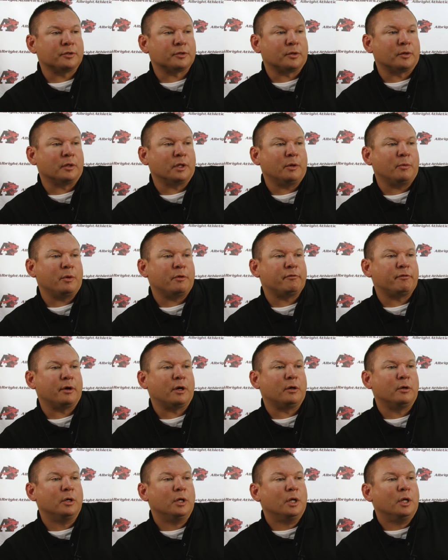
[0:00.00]
Certainly, we
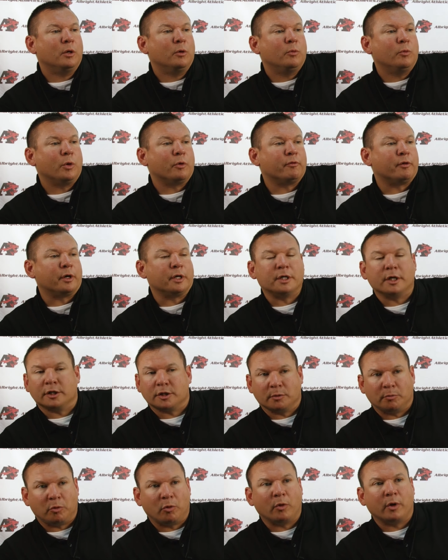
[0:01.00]
were very
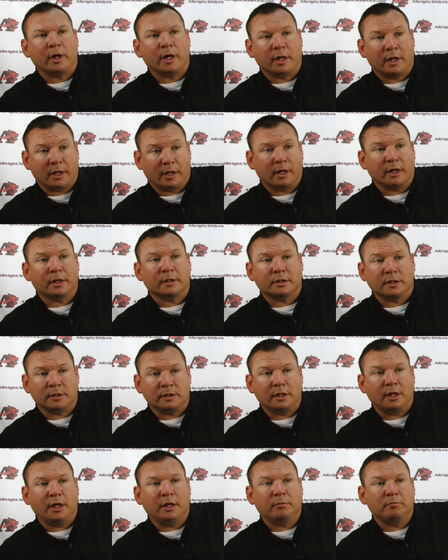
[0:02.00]
disappointed, I think, as a
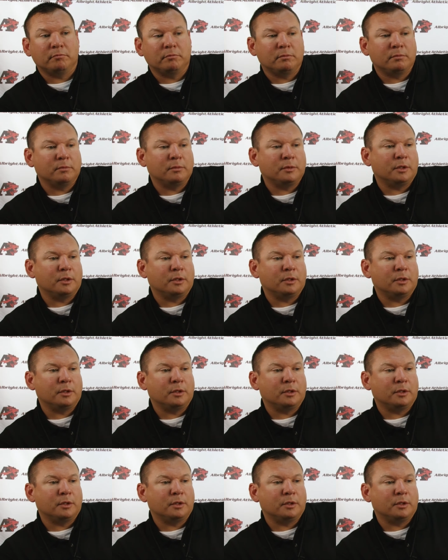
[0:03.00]
team,